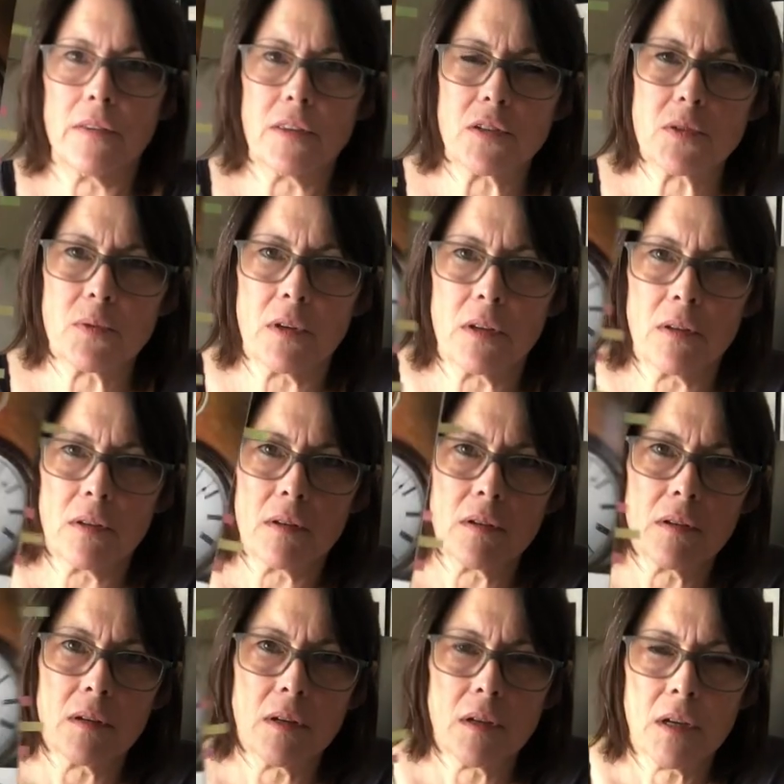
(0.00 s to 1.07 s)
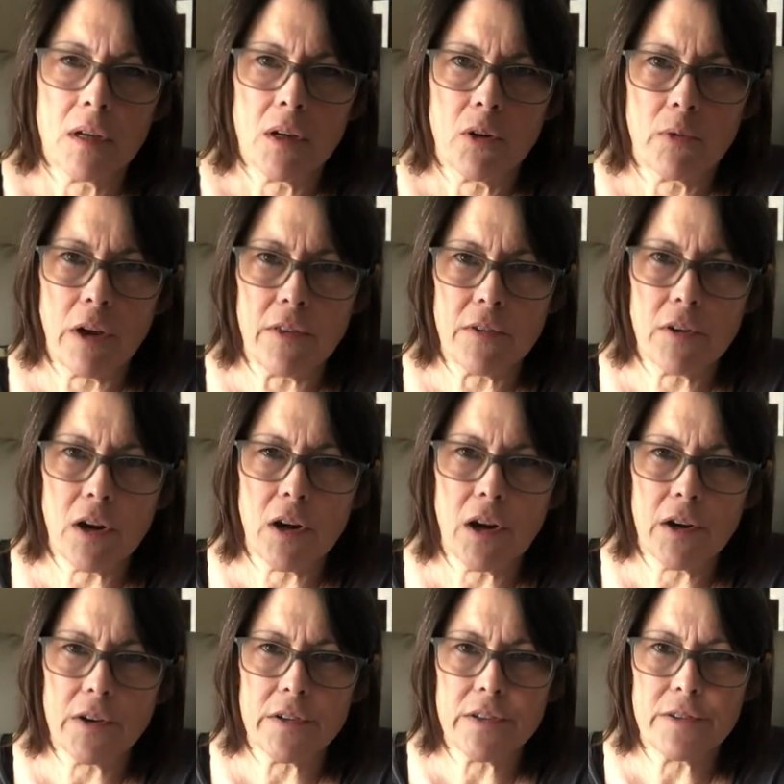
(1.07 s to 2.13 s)
this one. Rather
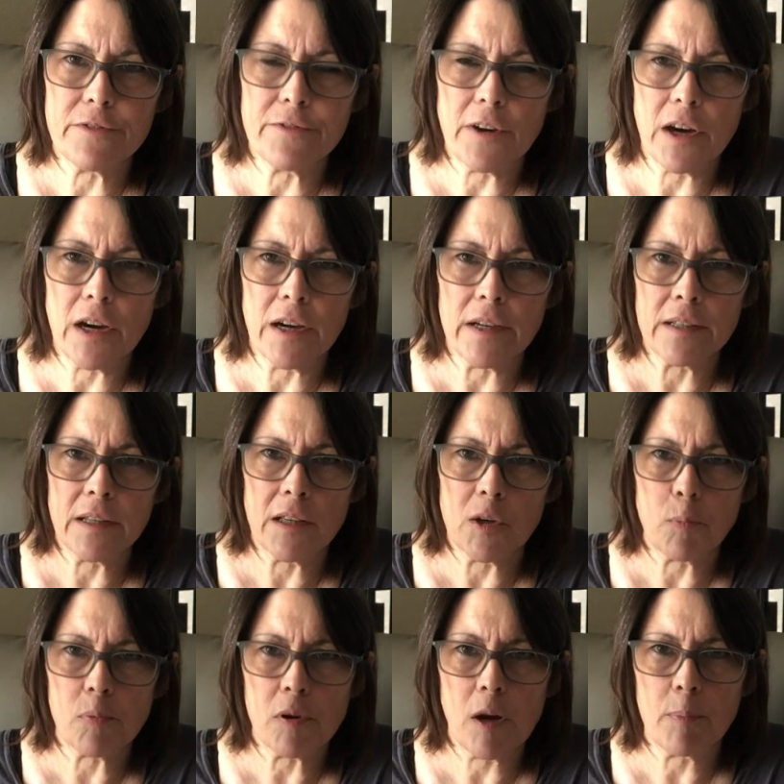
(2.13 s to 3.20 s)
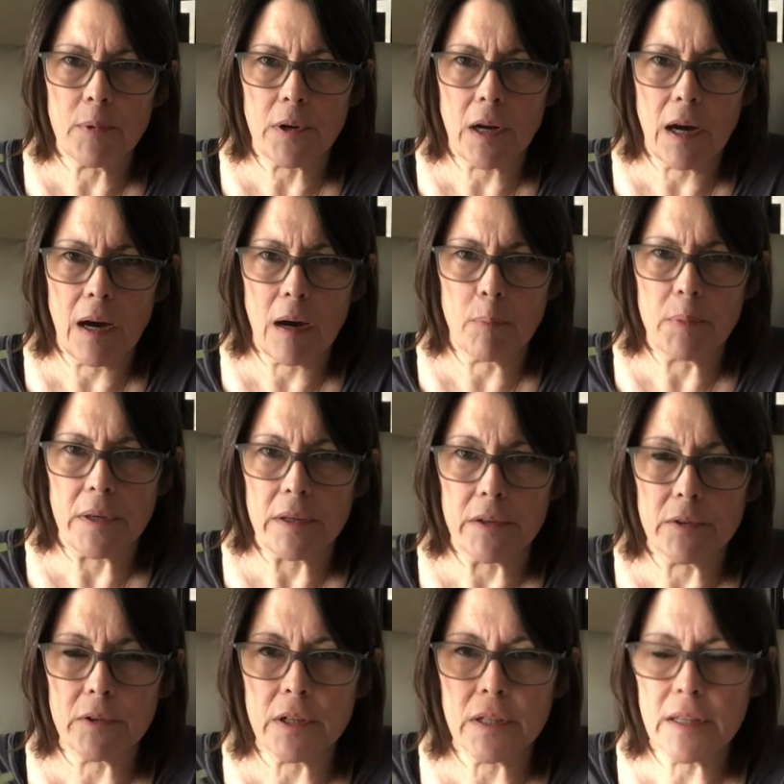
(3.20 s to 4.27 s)
hard to find in a proper copy.
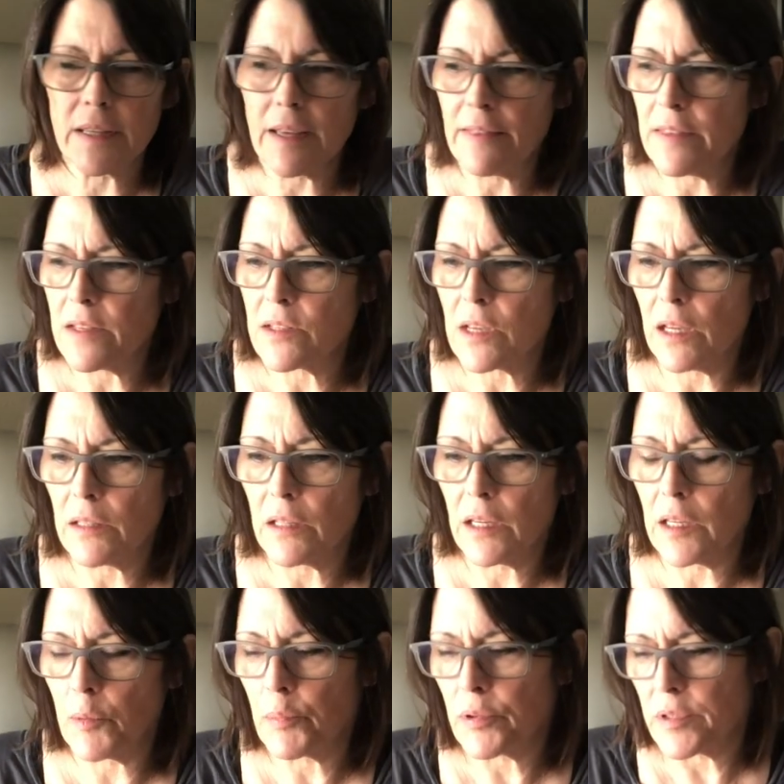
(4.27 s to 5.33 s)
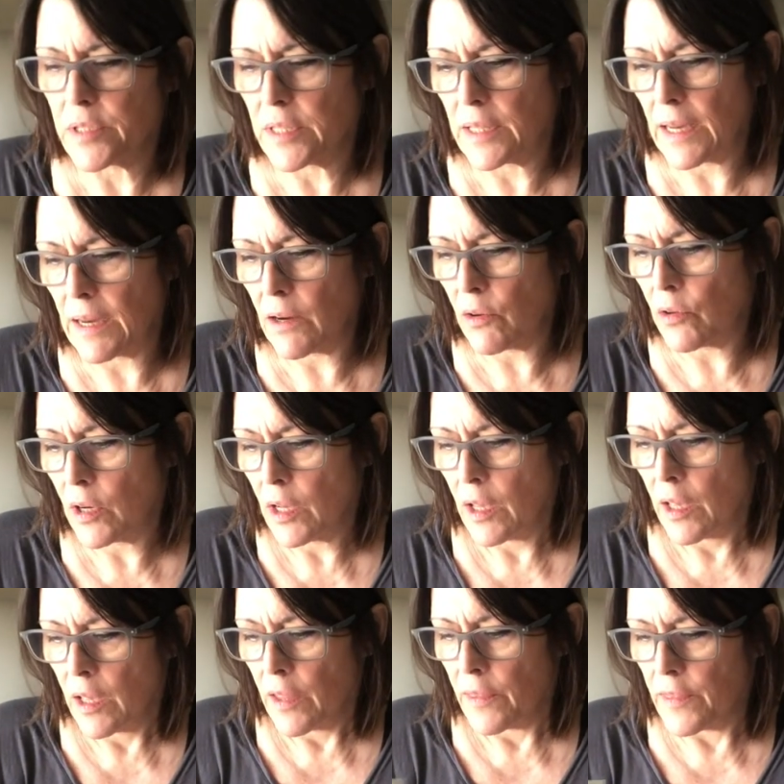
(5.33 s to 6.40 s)
You can get this online and print it out.
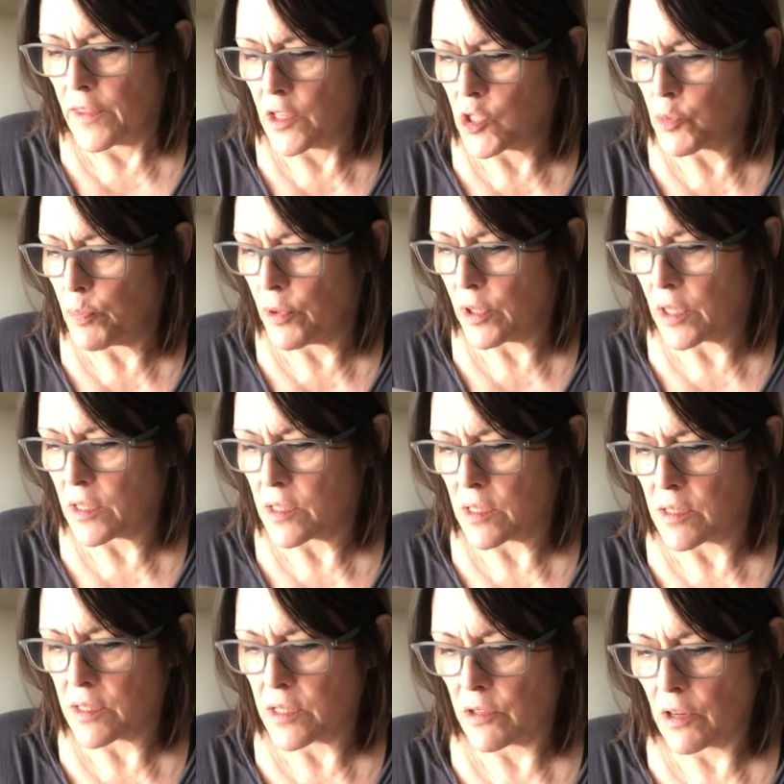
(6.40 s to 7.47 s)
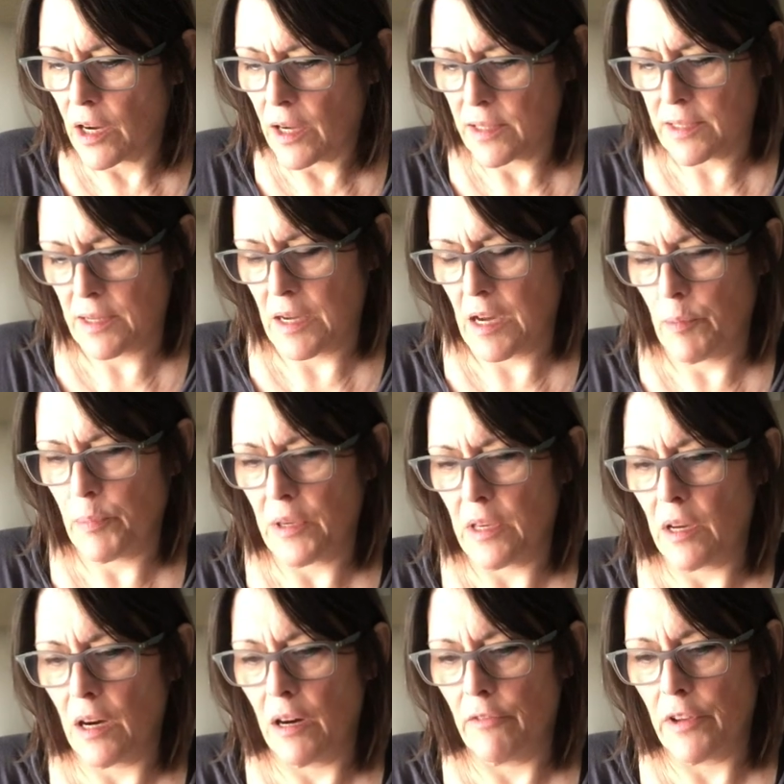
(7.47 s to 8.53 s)
This book is a Xerox
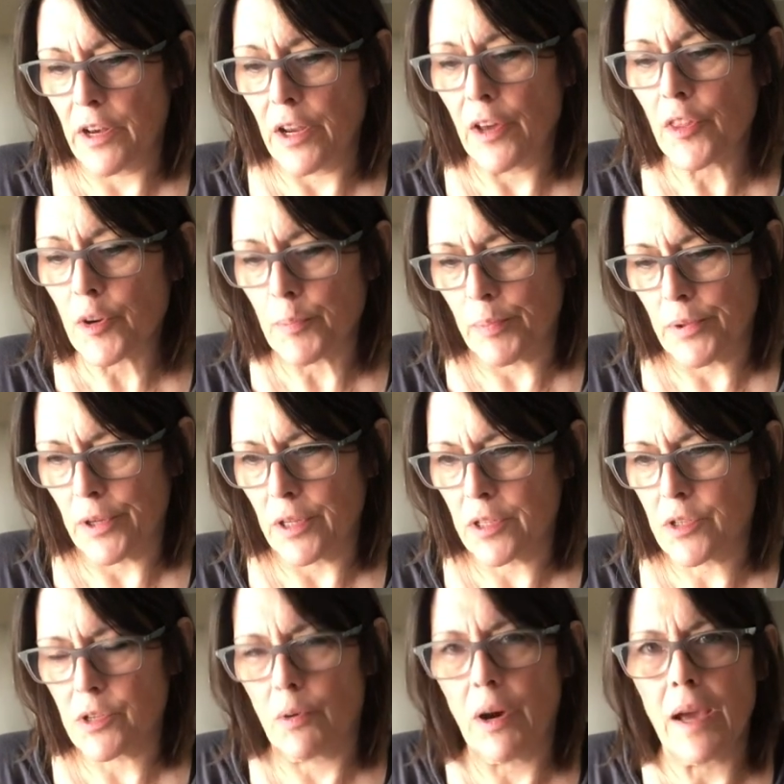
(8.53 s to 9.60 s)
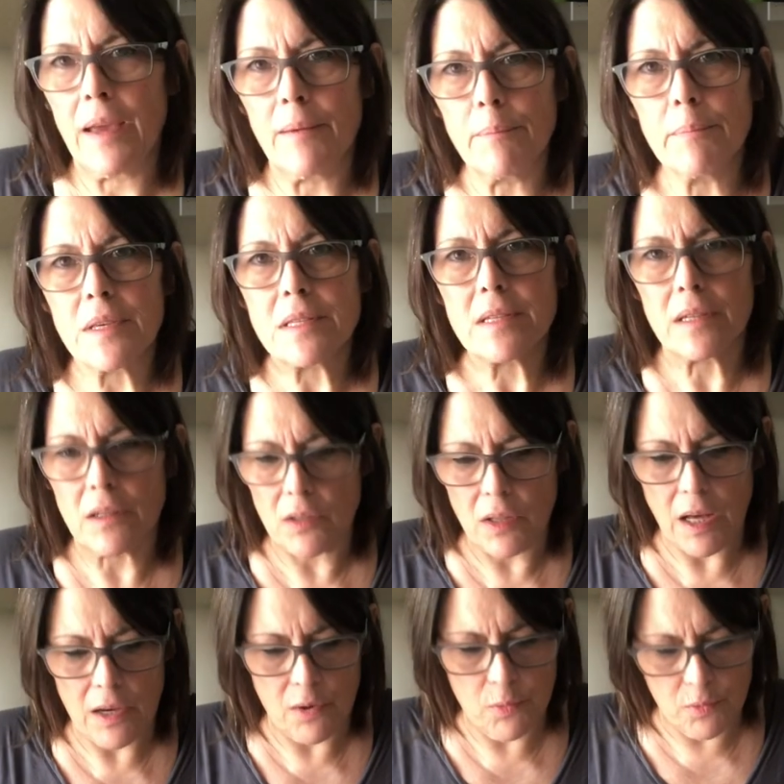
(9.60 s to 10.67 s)
copy of another book, so I am missing a
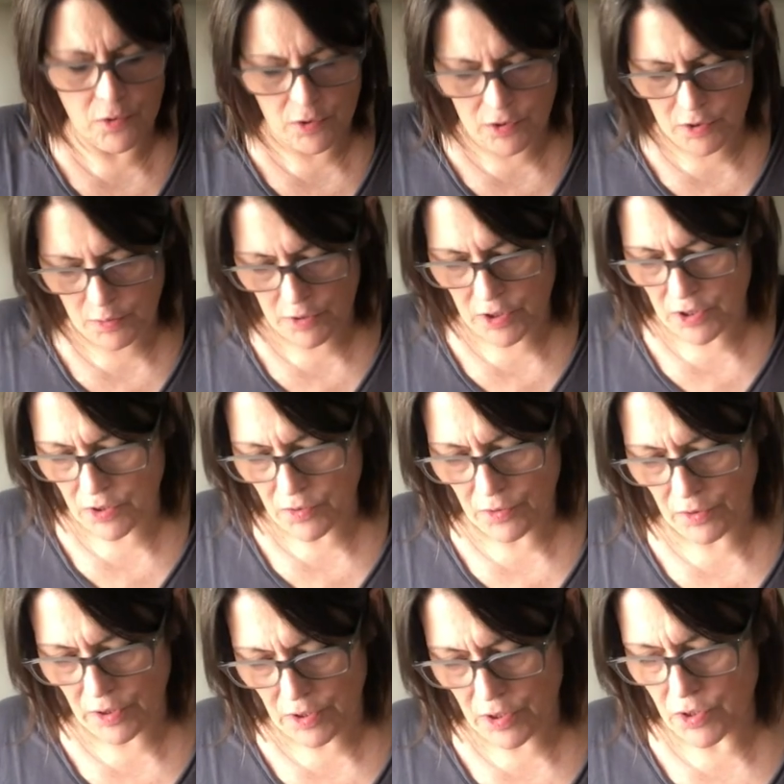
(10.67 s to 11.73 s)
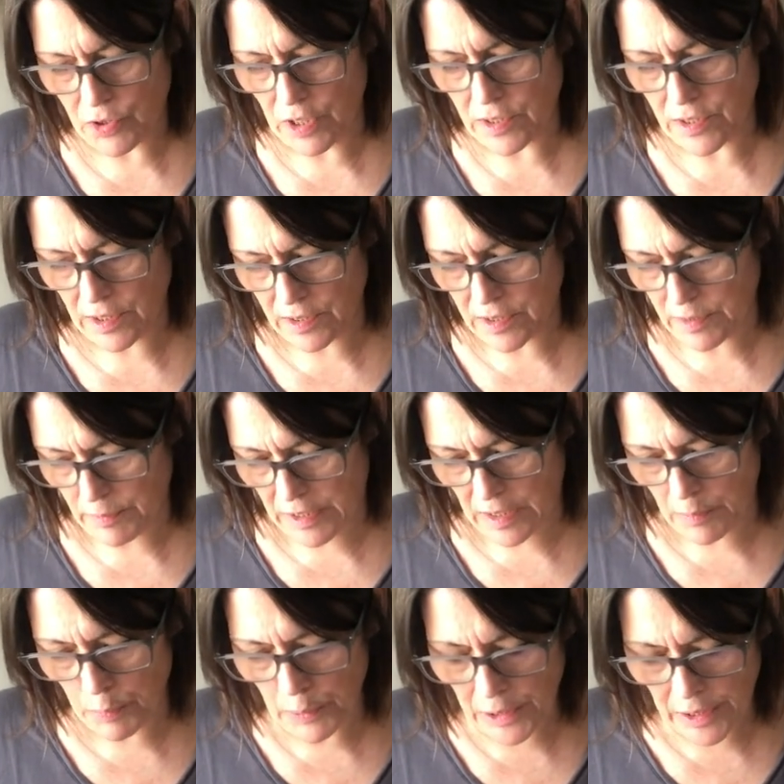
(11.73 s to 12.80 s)
lot of words, which is really distressing to
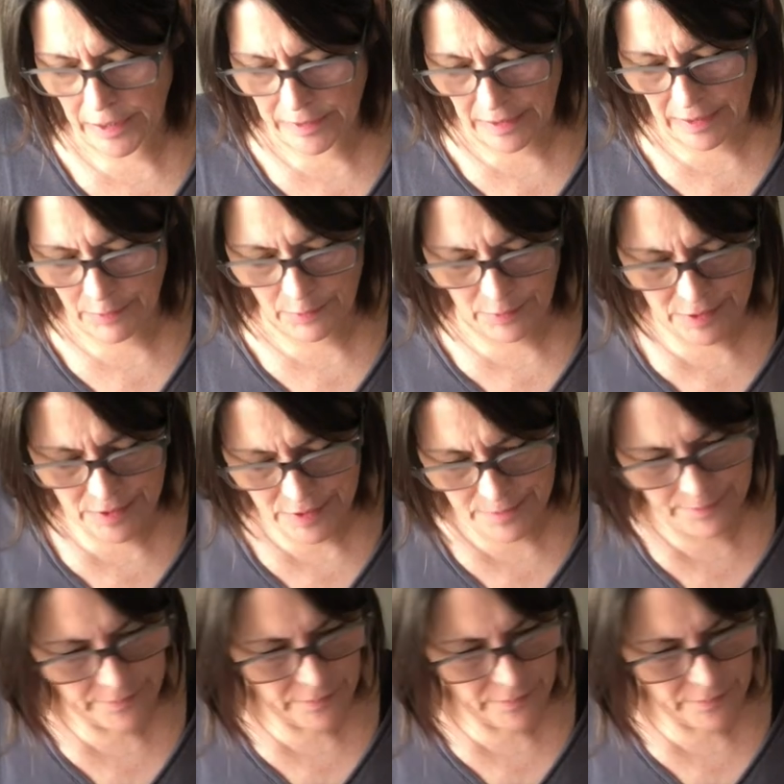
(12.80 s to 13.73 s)
me. But it was,